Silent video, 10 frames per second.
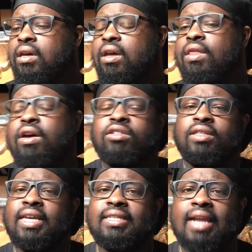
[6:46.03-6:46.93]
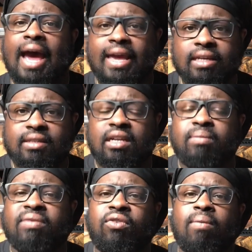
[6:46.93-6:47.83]
Those are things that I consider
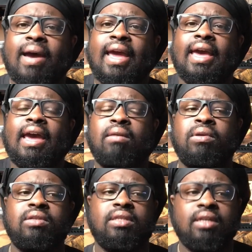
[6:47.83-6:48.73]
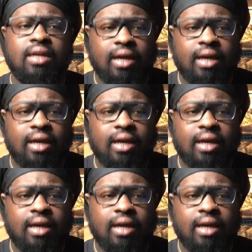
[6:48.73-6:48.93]
before buying animals.